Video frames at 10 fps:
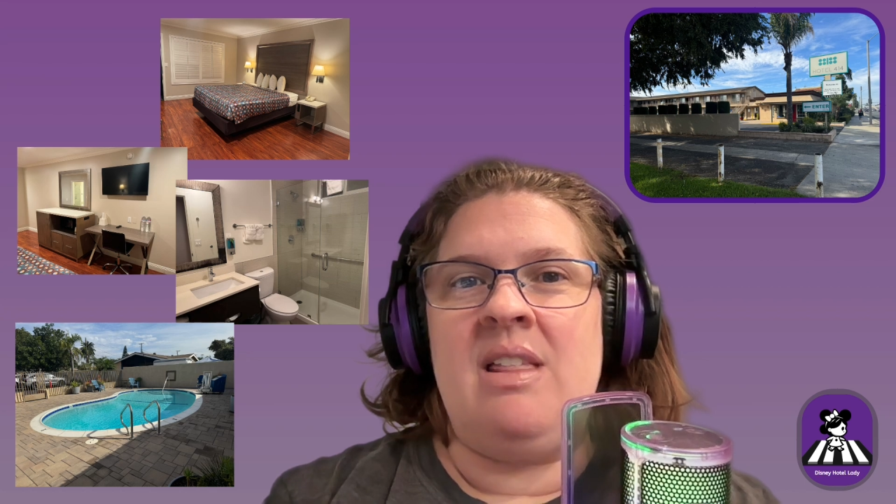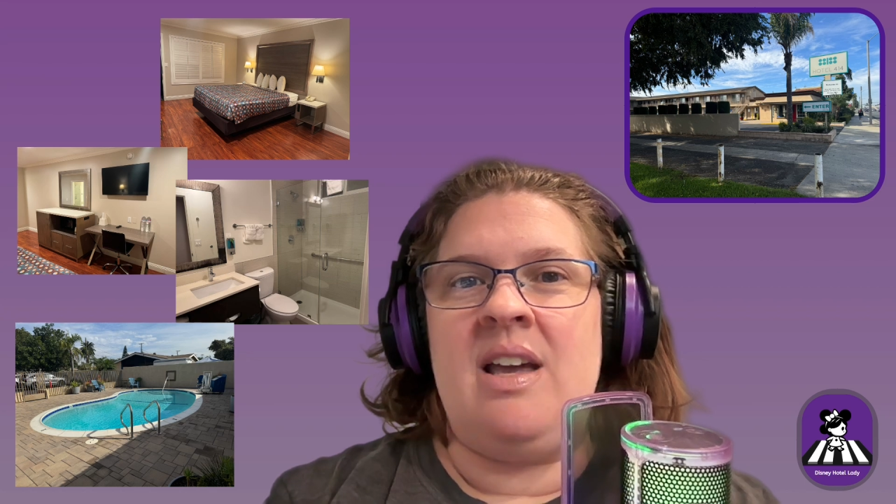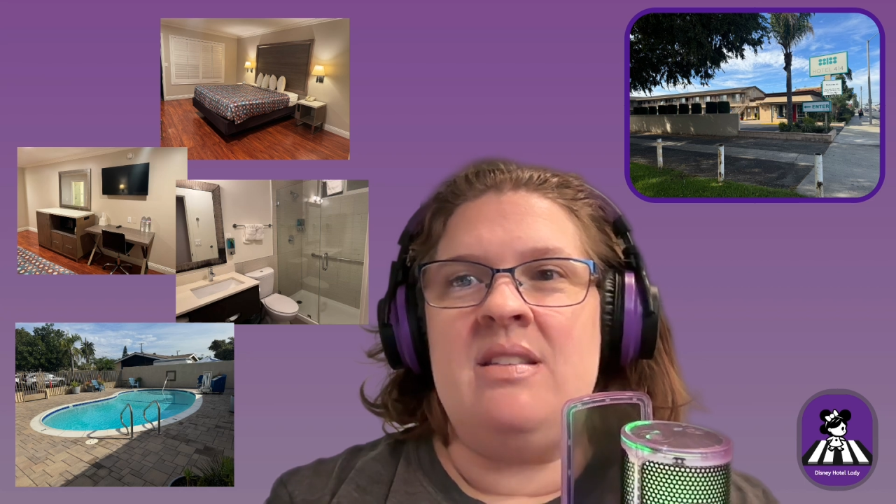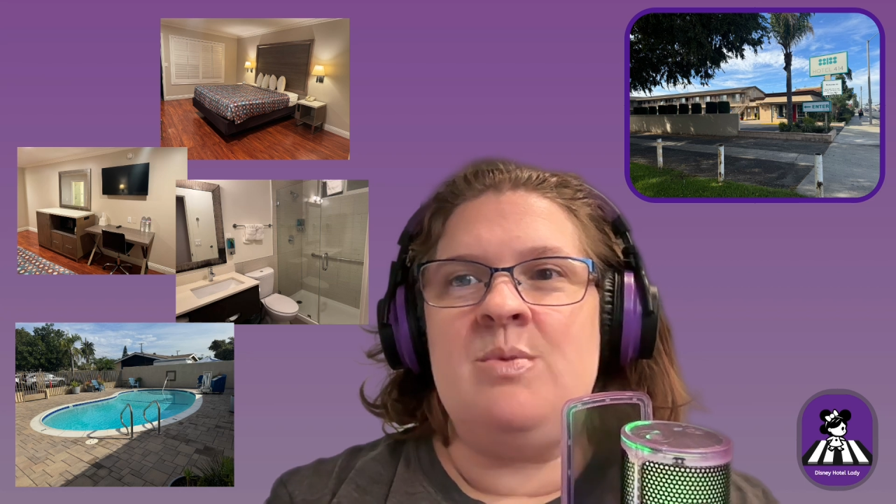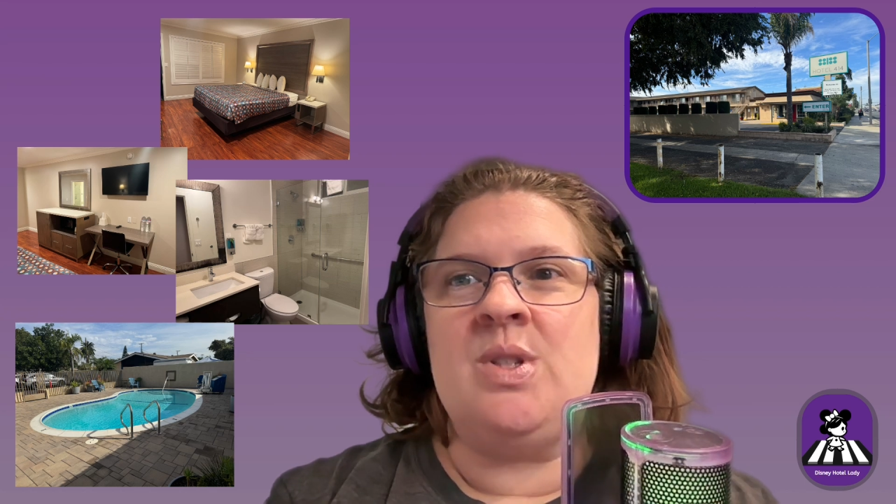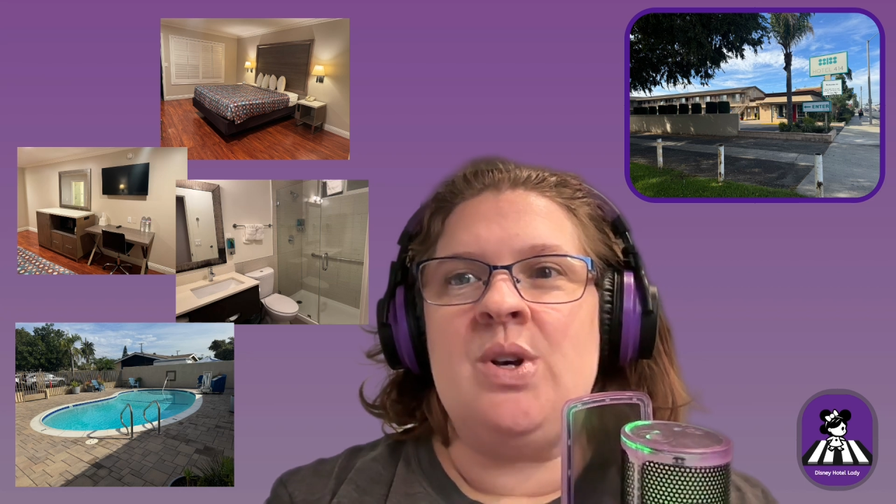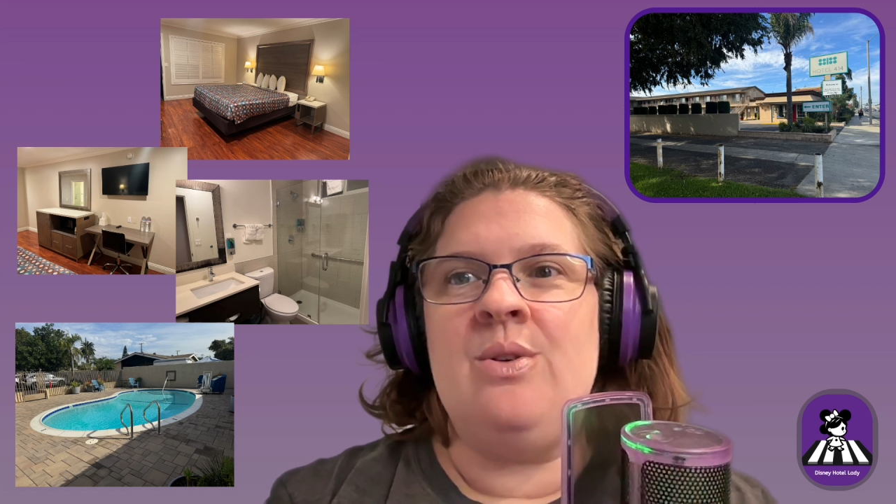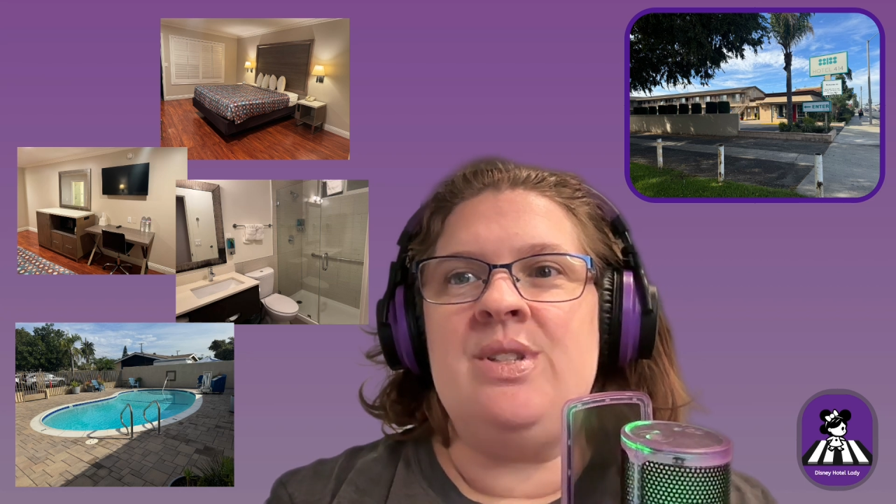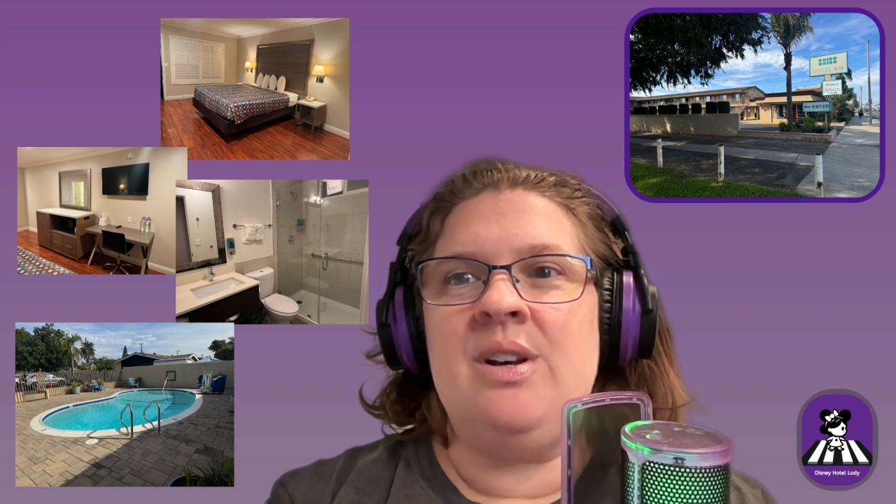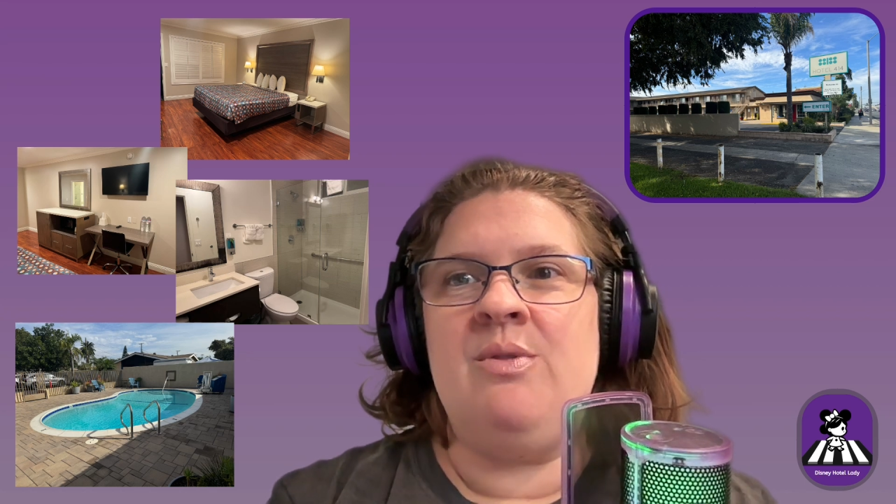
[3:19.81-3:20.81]
liked was
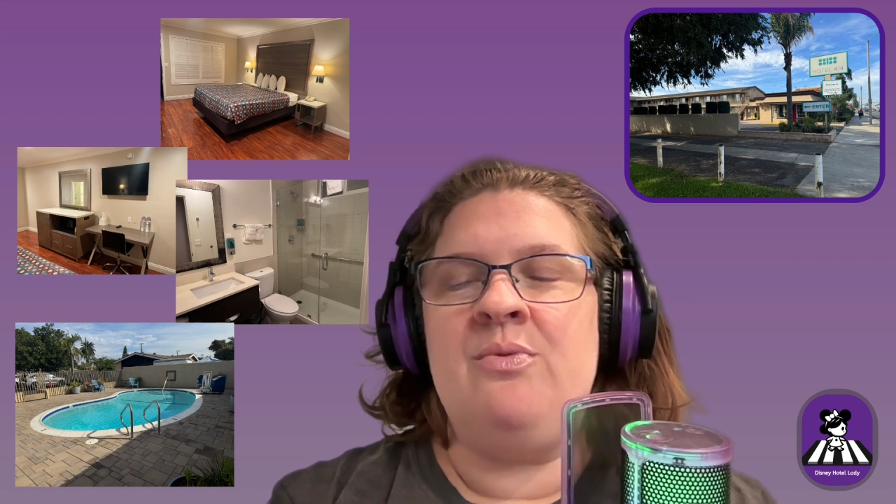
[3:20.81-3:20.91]
Hotel